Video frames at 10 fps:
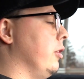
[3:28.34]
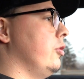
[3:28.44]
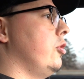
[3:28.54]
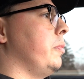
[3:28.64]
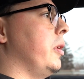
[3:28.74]

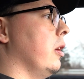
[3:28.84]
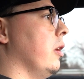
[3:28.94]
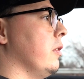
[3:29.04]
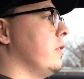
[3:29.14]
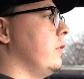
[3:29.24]
just
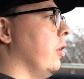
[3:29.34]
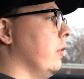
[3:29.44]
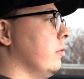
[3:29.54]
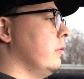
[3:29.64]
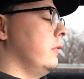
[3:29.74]
because, you
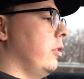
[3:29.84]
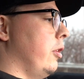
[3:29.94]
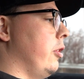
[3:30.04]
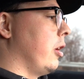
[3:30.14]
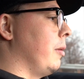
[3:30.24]
know,
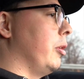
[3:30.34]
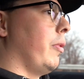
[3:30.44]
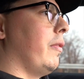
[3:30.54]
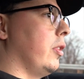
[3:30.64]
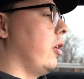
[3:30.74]
you're not going to be
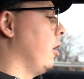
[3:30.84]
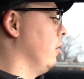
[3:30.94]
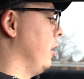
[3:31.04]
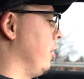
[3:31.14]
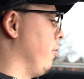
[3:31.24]
revving the car
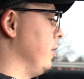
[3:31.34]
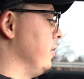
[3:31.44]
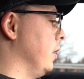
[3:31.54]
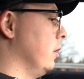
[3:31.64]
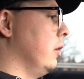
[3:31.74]
out like
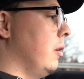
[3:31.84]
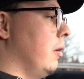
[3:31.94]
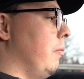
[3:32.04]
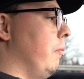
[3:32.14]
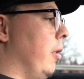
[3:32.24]
crazy.
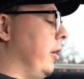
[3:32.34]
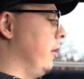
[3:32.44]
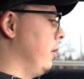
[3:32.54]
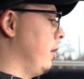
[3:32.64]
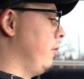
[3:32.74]
But
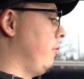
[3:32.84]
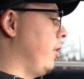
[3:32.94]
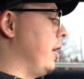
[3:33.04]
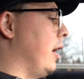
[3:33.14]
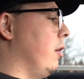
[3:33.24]

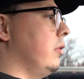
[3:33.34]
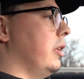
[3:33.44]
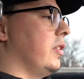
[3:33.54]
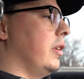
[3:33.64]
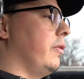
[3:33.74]
right now,
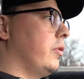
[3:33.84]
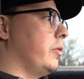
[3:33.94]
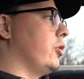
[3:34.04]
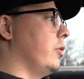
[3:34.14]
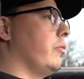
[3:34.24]
let's see,
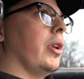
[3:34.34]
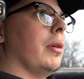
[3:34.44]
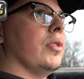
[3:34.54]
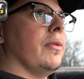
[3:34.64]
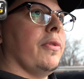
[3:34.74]
especially when I
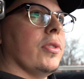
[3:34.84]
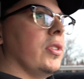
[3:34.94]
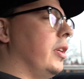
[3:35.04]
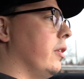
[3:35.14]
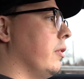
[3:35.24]
was in
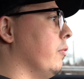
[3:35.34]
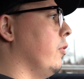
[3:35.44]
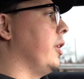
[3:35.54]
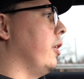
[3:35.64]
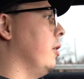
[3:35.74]
first gear
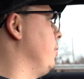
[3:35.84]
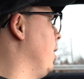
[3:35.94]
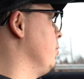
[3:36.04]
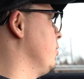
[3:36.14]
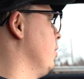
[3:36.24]
rolling up,
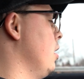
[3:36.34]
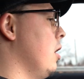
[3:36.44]
that was,